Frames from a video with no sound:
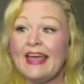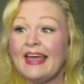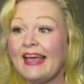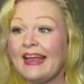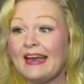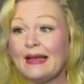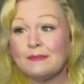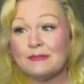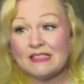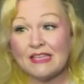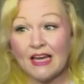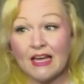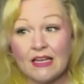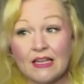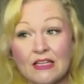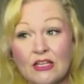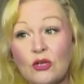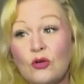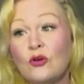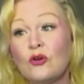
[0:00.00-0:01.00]
And I'm
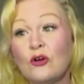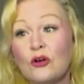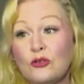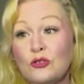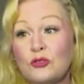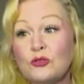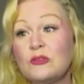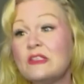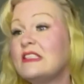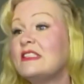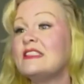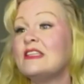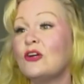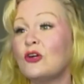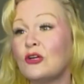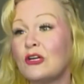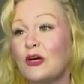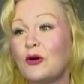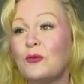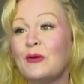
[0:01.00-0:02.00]
telling you, groceries
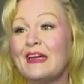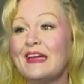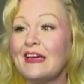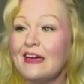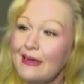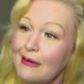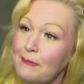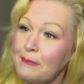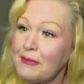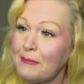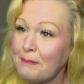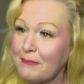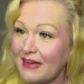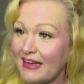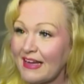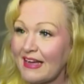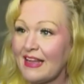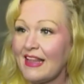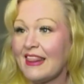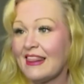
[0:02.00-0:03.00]
are going up
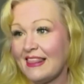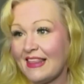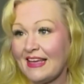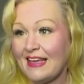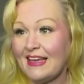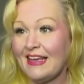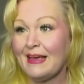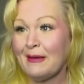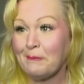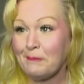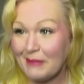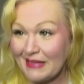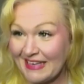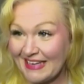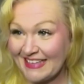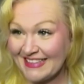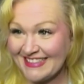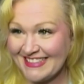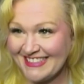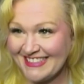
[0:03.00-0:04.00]
by the minute.